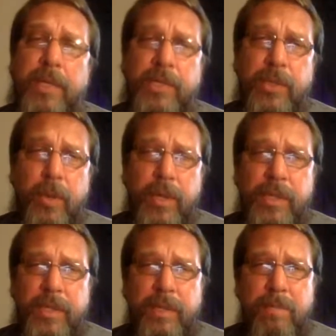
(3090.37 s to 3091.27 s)

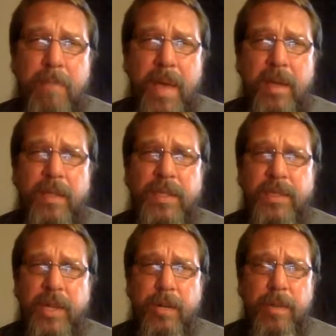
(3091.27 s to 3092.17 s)
shortage of male
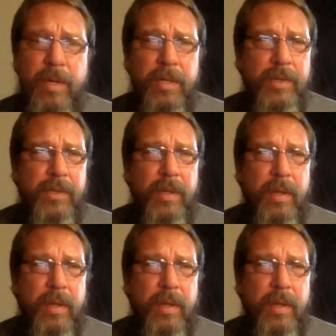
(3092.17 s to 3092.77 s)
interpreters.